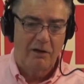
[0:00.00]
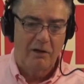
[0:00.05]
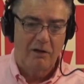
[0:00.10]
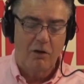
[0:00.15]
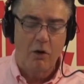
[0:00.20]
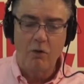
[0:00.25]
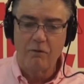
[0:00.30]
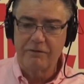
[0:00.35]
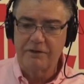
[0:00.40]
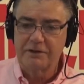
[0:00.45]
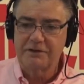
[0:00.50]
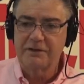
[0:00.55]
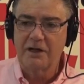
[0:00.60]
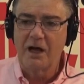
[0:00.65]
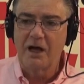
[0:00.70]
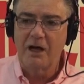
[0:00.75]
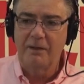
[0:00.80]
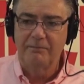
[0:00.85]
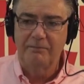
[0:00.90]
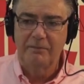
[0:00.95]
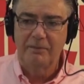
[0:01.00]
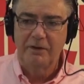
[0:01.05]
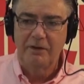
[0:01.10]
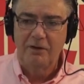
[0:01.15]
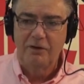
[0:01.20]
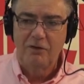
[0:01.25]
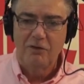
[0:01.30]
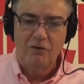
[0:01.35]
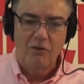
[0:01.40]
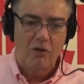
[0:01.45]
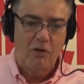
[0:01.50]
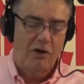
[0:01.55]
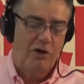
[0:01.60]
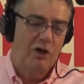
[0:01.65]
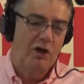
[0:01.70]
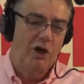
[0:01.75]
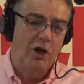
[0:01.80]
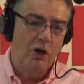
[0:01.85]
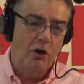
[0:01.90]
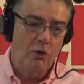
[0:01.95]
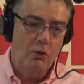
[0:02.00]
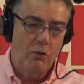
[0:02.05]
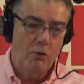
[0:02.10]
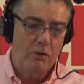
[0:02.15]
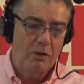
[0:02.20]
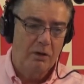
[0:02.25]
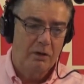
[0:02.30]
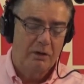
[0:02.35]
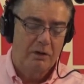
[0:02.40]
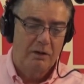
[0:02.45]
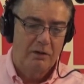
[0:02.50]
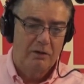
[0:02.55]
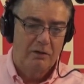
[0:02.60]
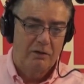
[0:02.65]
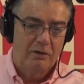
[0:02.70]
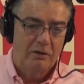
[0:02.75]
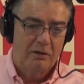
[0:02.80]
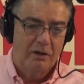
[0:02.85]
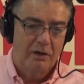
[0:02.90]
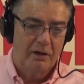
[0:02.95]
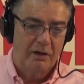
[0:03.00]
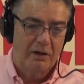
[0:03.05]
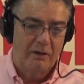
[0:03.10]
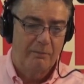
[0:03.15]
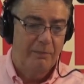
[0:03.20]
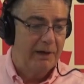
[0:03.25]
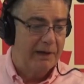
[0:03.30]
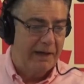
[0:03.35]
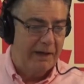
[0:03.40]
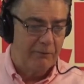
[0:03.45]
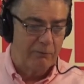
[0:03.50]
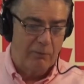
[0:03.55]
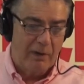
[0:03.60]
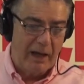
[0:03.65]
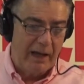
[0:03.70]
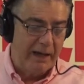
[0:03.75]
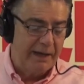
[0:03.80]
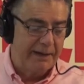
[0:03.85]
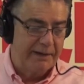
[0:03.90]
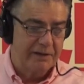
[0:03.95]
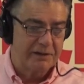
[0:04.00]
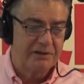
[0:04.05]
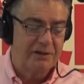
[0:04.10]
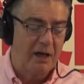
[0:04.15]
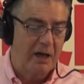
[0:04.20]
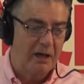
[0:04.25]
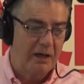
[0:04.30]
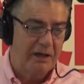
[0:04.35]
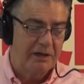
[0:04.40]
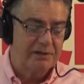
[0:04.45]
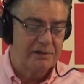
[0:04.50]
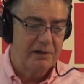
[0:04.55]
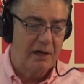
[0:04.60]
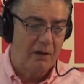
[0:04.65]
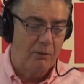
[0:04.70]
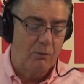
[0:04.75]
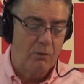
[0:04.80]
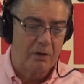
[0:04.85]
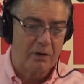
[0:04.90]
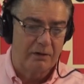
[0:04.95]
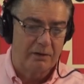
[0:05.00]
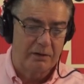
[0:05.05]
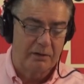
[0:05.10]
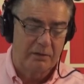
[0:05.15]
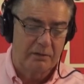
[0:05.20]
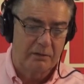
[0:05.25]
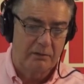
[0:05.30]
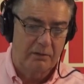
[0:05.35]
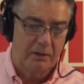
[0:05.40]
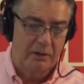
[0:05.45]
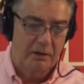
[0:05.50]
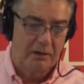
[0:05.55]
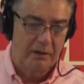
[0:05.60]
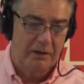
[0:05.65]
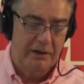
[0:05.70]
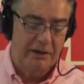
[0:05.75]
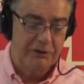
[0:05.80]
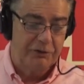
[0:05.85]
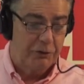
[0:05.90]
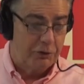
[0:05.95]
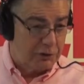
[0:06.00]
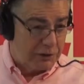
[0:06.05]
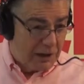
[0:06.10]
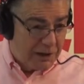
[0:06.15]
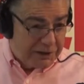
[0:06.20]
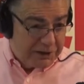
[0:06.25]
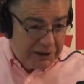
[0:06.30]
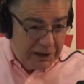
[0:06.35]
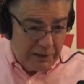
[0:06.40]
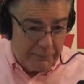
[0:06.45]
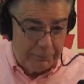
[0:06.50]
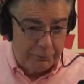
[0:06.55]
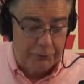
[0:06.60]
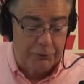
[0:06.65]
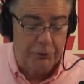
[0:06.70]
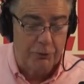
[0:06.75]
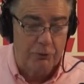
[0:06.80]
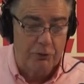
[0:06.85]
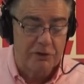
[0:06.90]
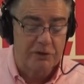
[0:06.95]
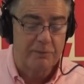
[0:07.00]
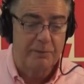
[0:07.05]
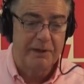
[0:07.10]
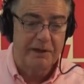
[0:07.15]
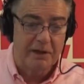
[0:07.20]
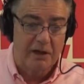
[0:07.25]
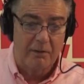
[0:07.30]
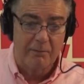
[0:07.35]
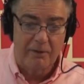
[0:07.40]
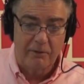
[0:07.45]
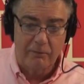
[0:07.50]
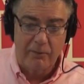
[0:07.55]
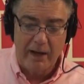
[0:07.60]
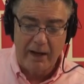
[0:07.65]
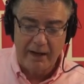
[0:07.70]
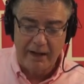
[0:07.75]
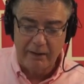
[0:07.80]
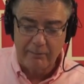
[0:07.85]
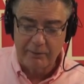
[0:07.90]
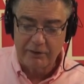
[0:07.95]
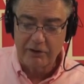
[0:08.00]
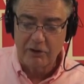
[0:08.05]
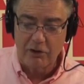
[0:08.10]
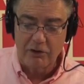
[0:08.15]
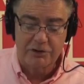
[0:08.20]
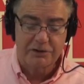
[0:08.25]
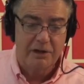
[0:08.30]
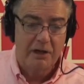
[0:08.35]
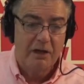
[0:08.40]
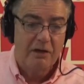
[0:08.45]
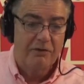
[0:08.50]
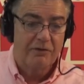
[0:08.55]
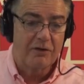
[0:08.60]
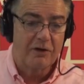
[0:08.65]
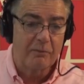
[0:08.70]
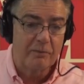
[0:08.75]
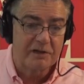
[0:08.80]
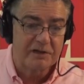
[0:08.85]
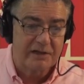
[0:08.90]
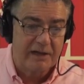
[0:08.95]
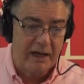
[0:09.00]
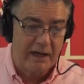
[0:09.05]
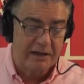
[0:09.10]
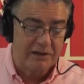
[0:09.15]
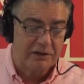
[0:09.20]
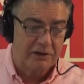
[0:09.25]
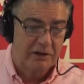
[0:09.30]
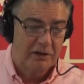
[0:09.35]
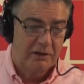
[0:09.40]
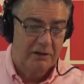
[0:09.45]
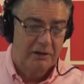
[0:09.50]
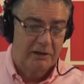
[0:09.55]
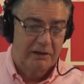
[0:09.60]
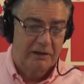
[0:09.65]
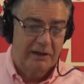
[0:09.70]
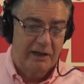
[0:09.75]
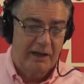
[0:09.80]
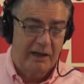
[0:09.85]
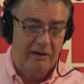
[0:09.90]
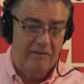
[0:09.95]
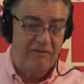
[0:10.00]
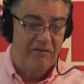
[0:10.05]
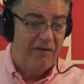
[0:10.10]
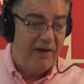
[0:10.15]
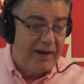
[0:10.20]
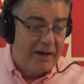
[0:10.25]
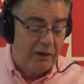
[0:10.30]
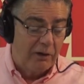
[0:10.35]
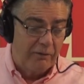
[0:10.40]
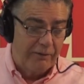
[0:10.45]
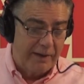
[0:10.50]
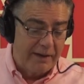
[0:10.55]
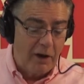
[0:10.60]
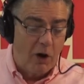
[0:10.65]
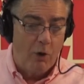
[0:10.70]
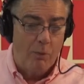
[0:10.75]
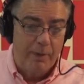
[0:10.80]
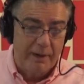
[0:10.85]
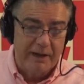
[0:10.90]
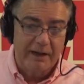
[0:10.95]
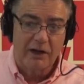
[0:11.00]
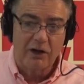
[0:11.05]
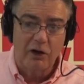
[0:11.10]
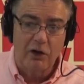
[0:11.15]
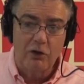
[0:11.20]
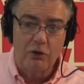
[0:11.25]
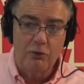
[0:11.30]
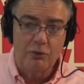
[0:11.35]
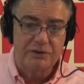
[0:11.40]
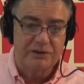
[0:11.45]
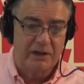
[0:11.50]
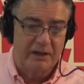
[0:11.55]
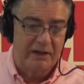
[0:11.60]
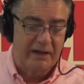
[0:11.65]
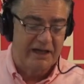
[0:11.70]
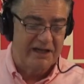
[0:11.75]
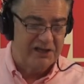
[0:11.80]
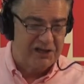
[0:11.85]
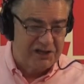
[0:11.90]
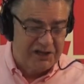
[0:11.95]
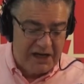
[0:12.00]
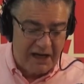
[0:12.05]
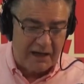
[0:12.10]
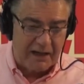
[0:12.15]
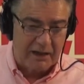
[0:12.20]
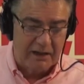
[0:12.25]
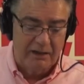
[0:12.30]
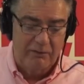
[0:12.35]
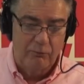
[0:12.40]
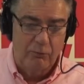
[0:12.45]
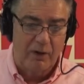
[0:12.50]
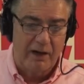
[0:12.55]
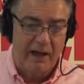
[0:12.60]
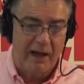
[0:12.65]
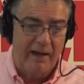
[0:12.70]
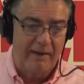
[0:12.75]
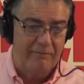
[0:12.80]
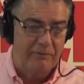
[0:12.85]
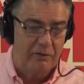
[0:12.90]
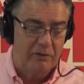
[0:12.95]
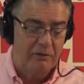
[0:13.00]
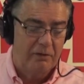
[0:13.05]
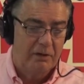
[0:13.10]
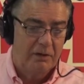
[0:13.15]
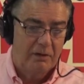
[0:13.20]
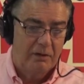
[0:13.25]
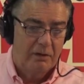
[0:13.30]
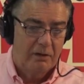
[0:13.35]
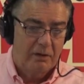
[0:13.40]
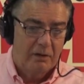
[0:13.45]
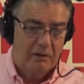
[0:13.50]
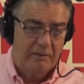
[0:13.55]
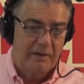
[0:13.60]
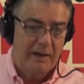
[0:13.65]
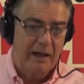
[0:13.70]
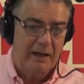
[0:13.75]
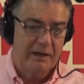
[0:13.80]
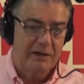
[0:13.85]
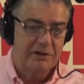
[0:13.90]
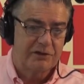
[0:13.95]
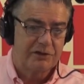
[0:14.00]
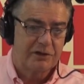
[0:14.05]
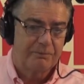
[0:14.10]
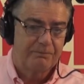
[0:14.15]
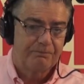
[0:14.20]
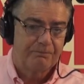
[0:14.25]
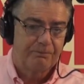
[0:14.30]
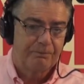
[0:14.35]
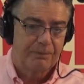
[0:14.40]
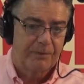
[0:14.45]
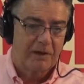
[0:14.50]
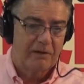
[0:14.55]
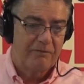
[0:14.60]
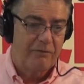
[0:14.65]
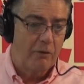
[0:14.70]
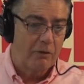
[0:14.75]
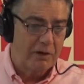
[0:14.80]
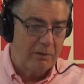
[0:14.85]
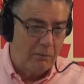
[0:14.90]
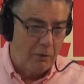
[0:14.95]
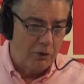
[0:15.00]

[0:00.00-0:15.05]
over the top, low, uh, but erratic is not, it's not one of the uh, issues. Temperatures become erratic because thermostats can fail. They open and close and they stick and what have you. That is, for the